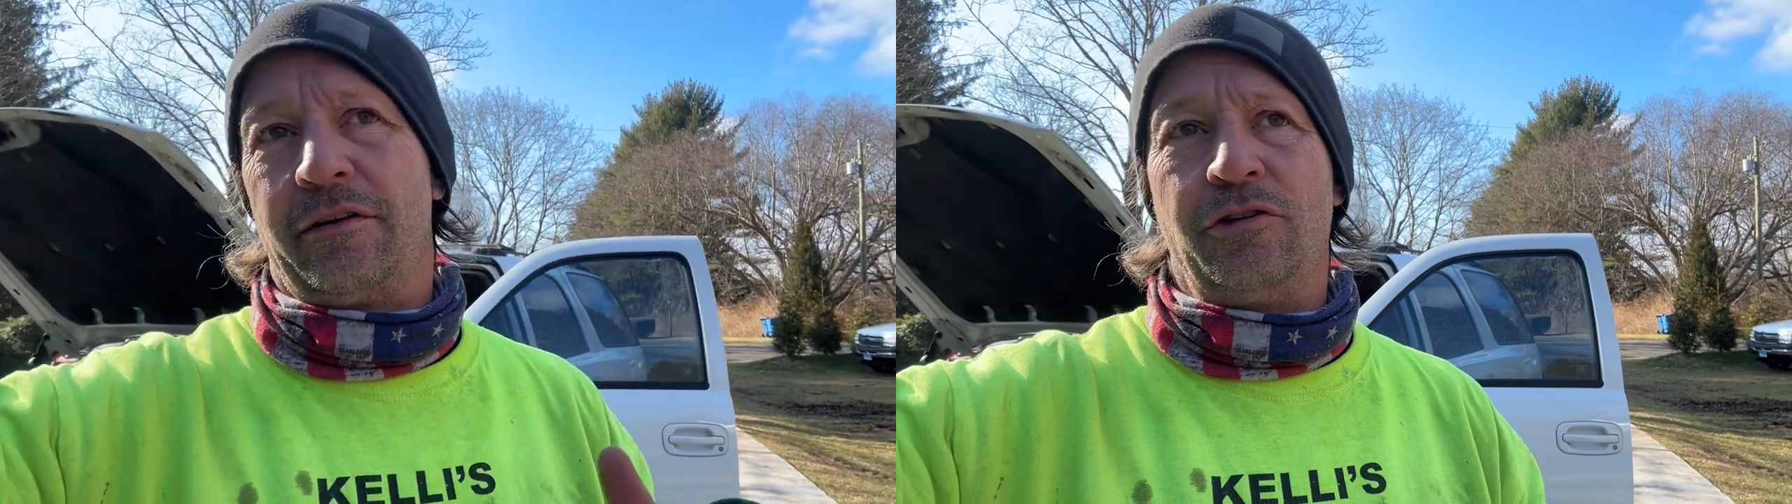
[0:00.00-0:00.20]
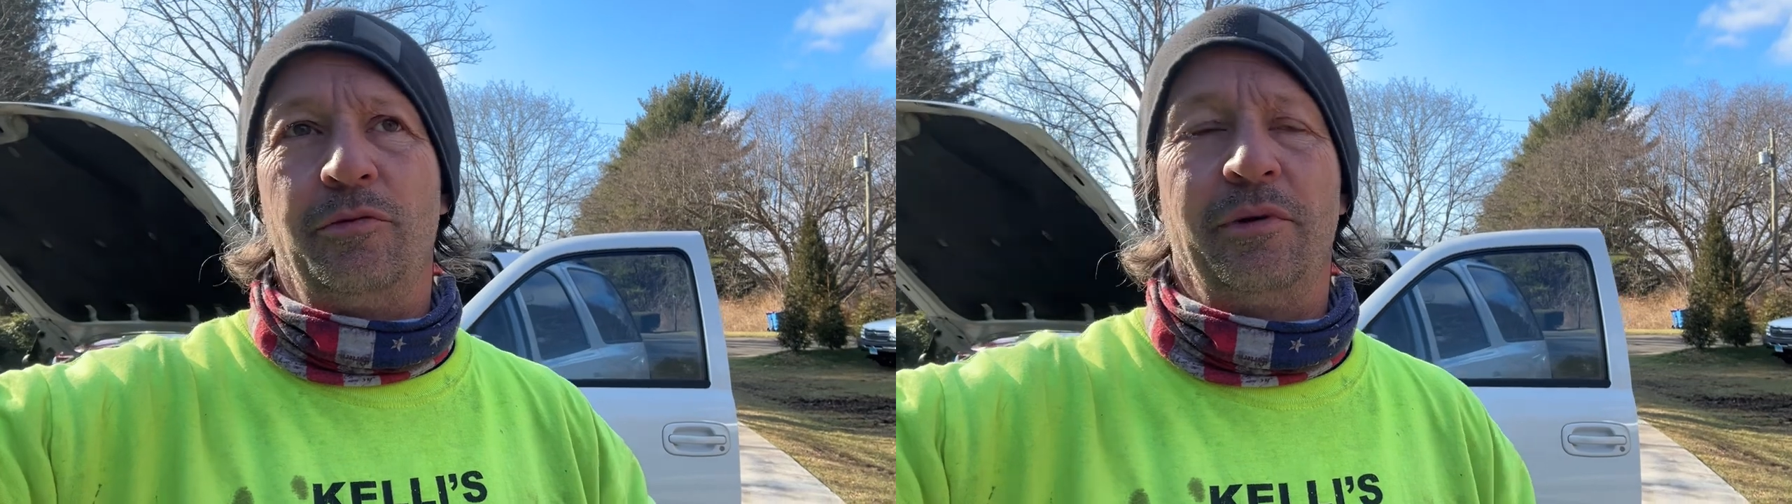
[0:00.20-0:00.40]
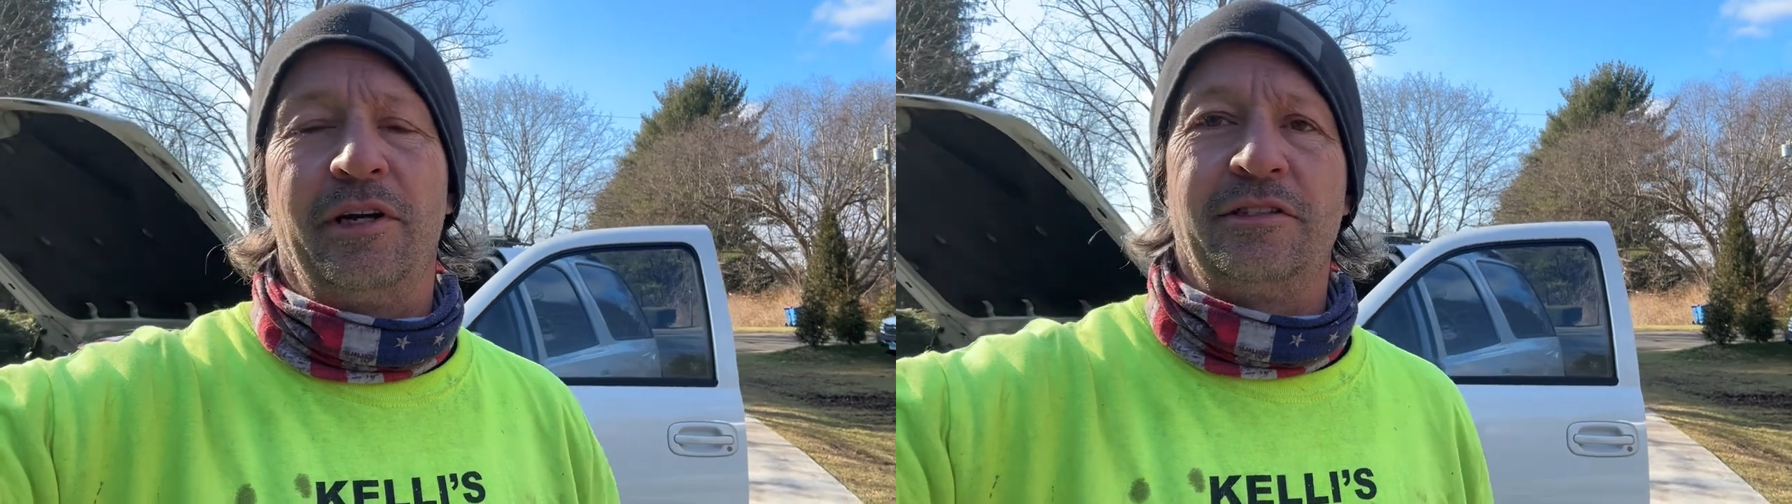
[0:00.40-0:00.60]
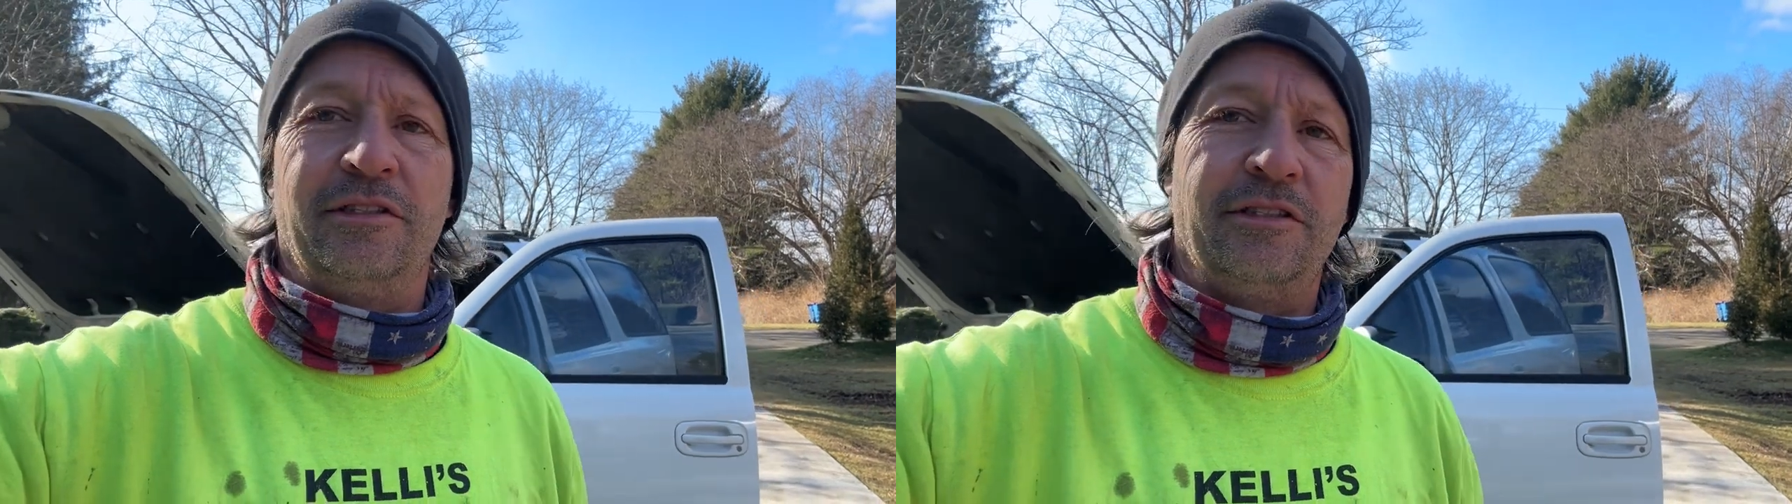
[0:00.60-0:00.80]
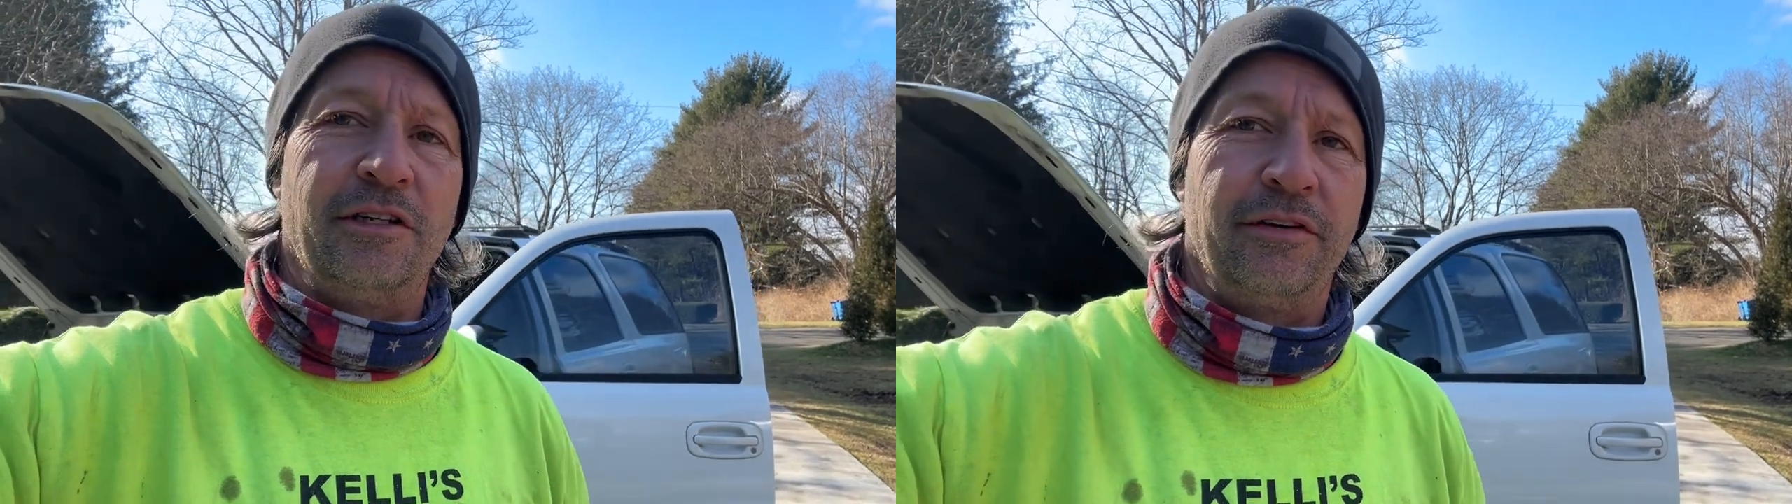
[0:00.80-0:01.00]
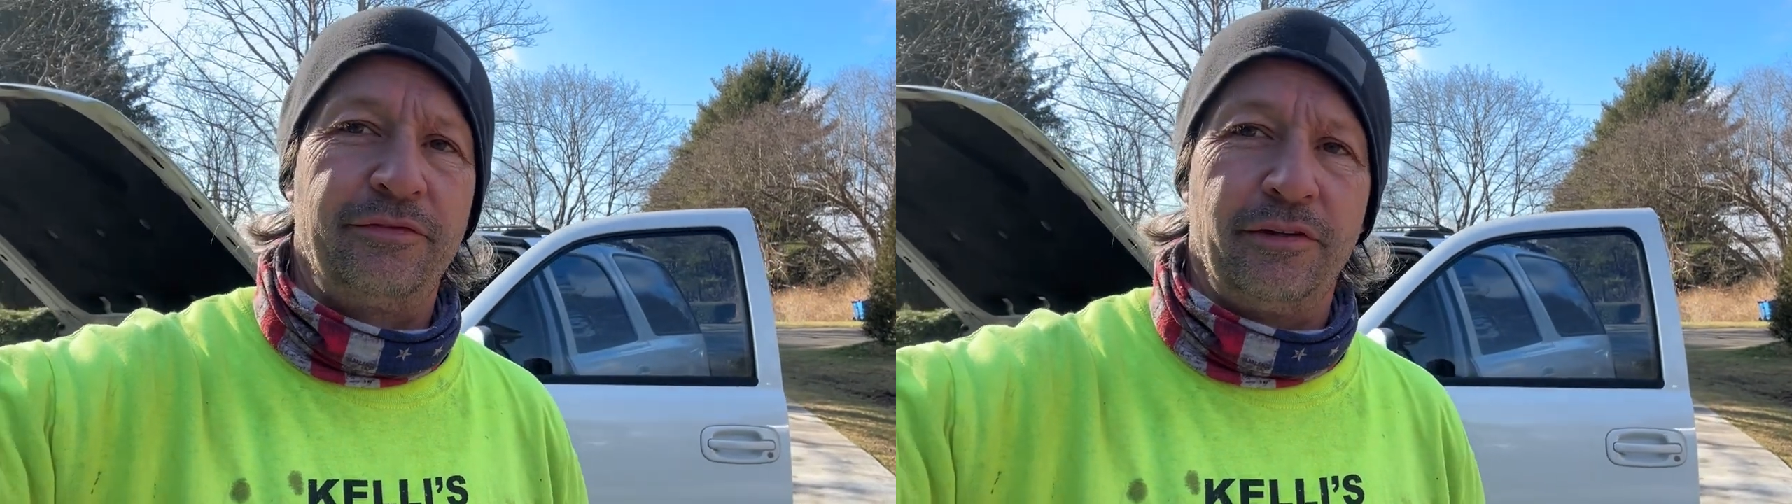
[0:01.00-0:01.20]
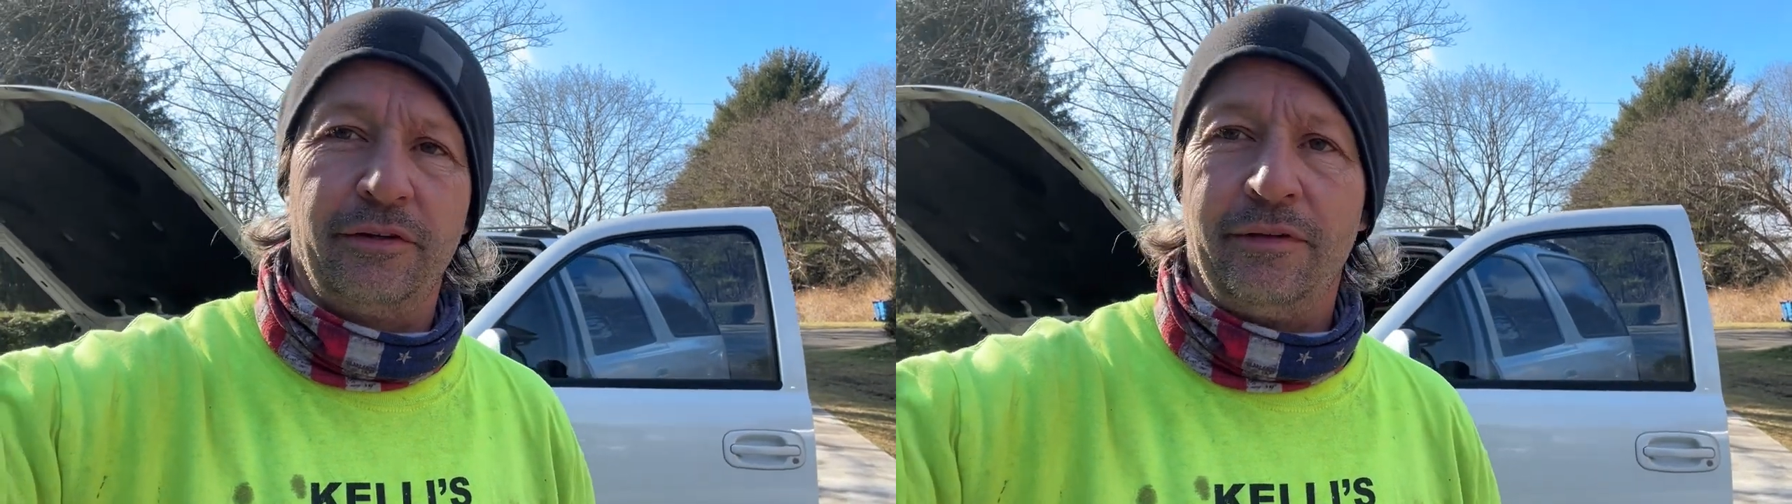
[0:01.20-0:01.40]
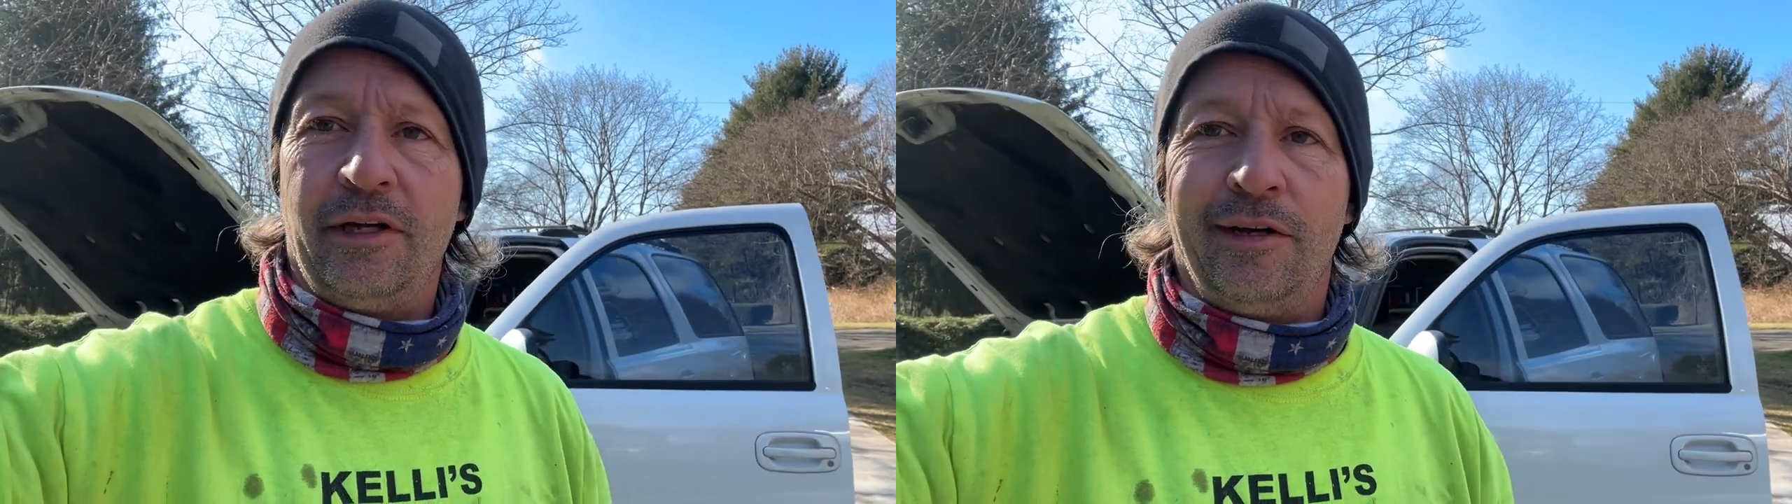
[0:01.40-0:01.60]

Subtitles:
coupons and stuff for,